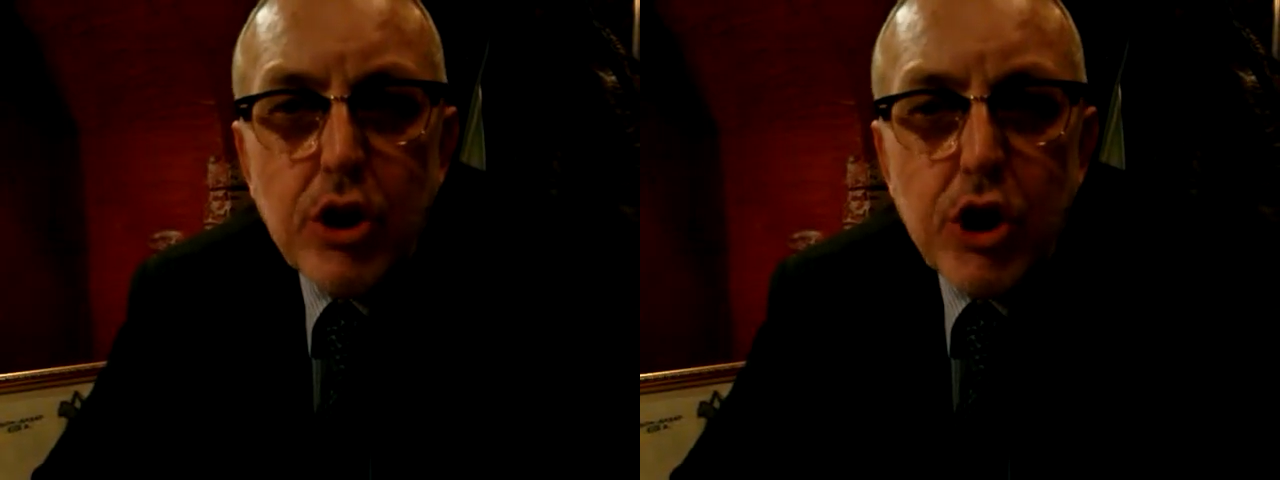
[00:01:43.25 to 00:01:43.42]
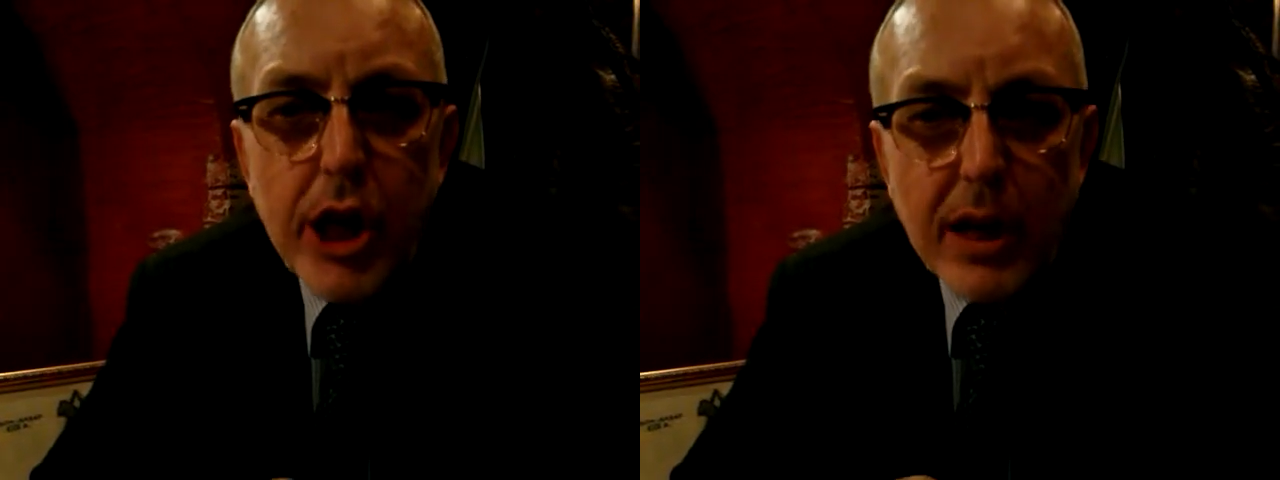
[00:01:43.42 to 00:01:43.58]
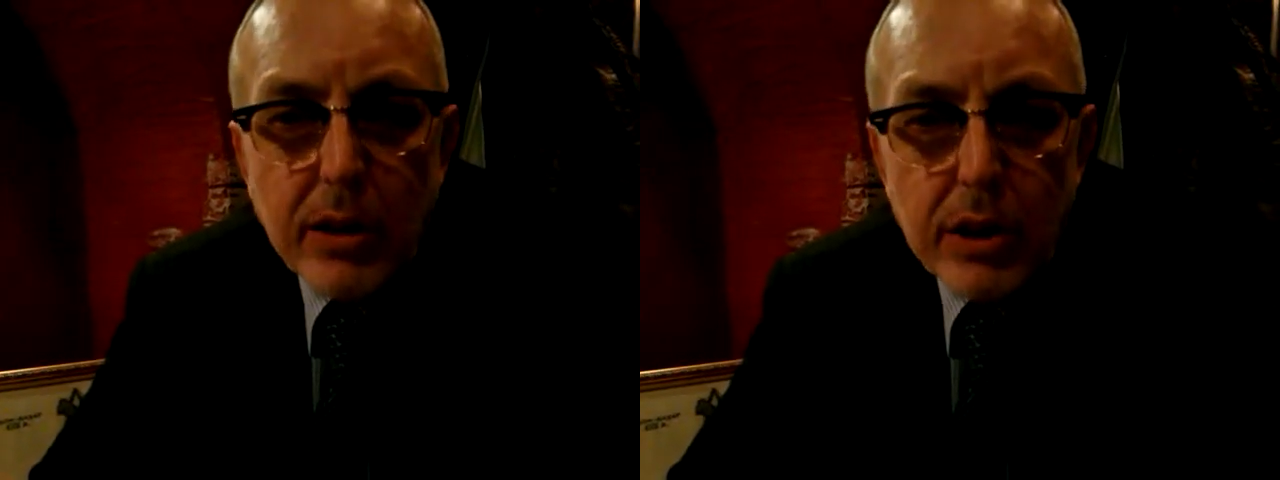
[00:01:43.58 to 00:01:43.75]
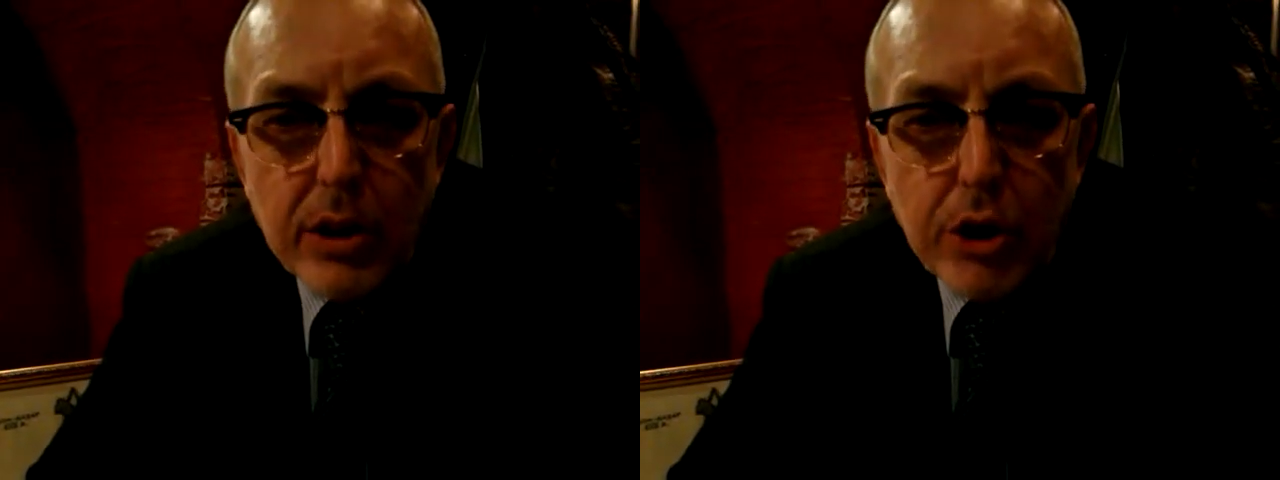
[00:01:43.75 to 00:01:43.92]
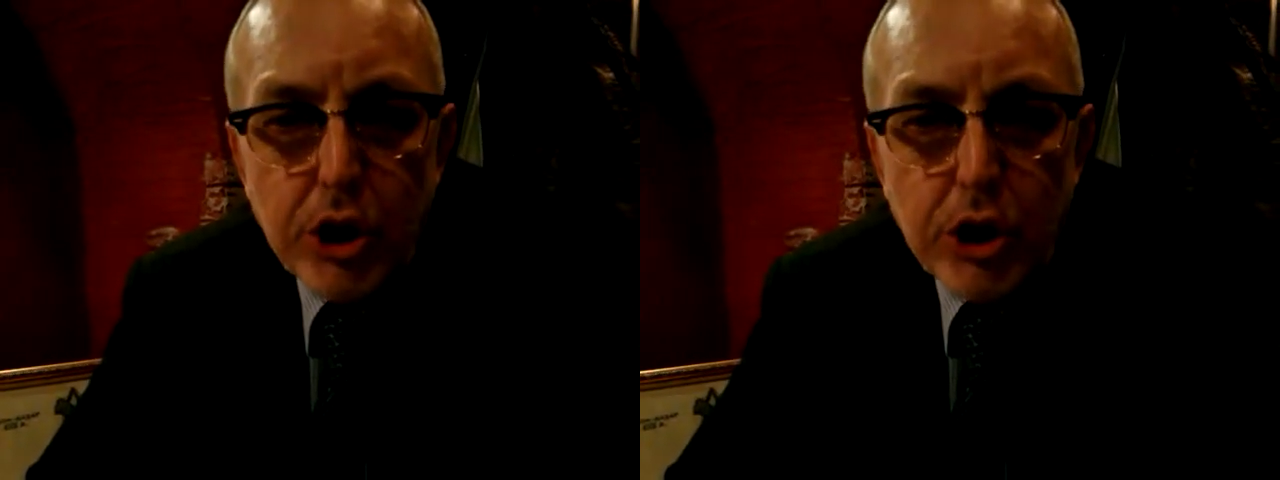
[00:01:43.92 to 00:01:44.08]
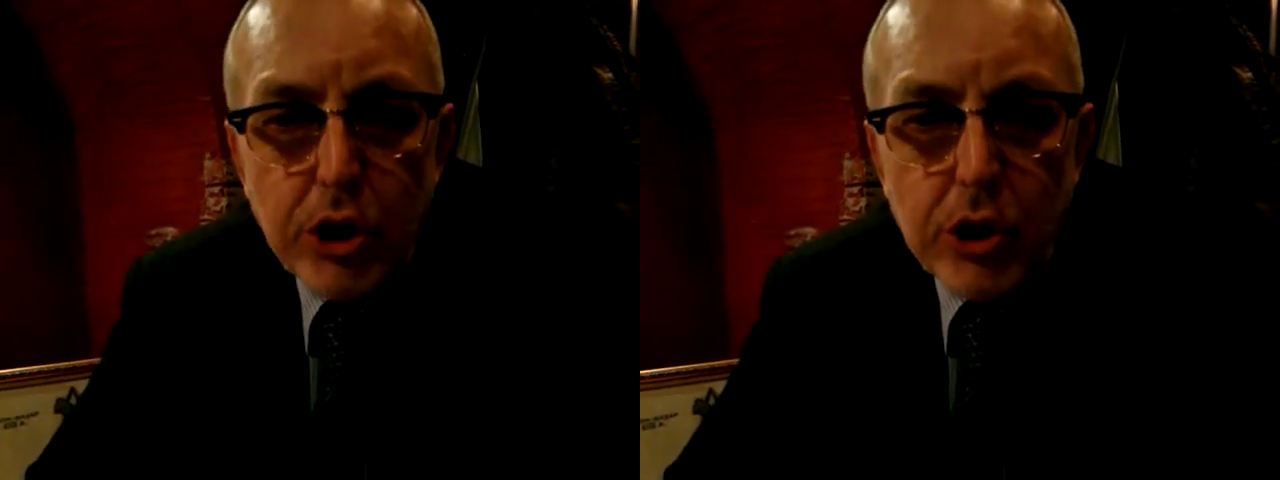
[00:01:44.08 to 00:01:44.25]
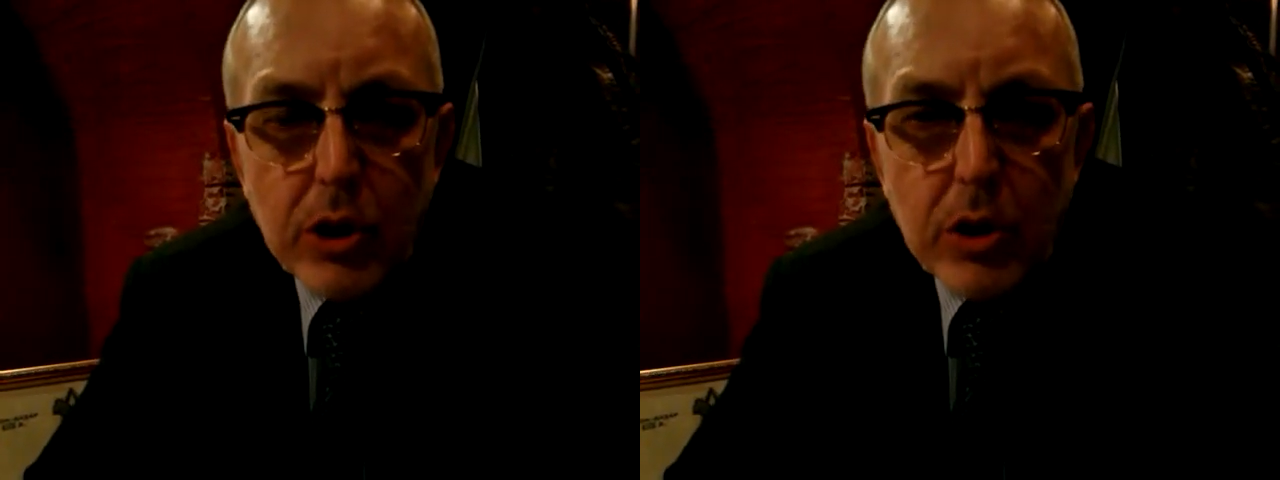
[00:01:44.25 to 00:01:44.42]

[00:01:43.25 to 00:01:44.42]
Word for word: challenge